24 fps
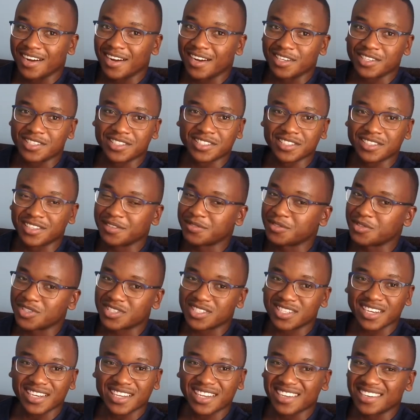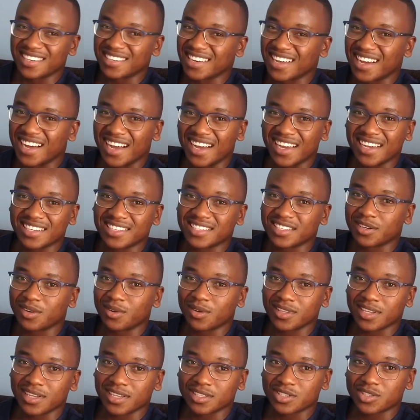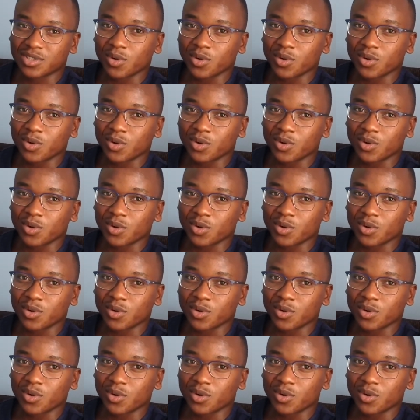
You still have to study at night and all that.